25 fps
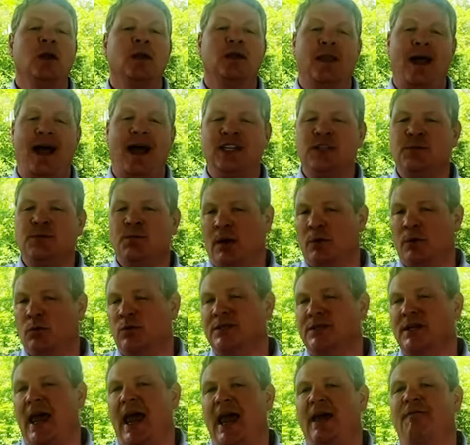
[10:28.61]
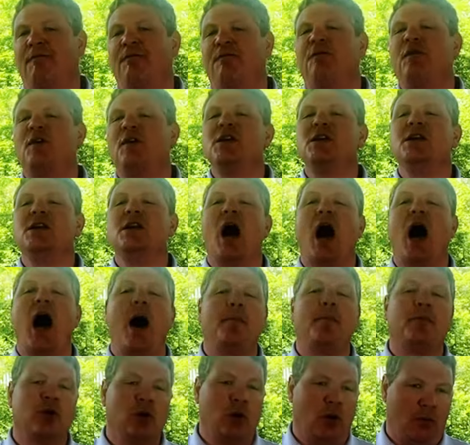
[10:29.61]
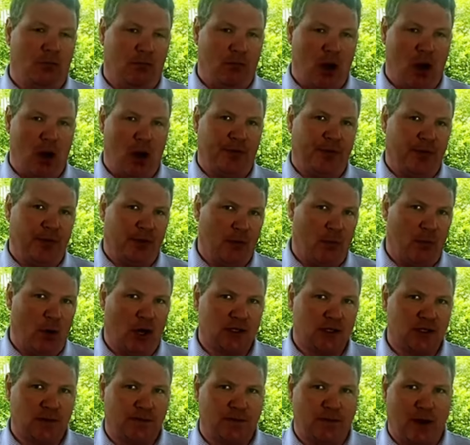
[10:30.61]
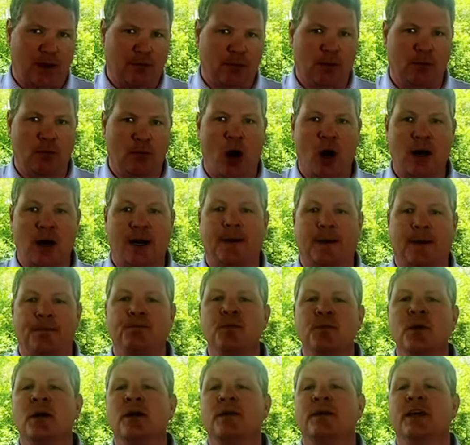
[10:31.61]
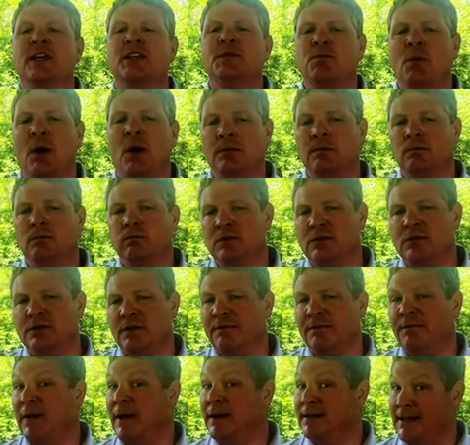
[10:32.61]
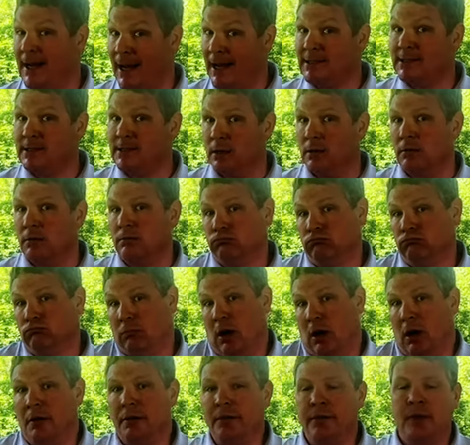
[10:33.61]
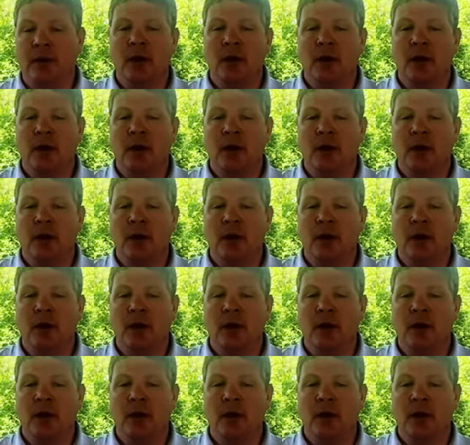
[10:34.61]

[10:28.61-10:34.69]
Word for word: Last month was a phenomenal month in the multifamily market. This month was a fantastic month.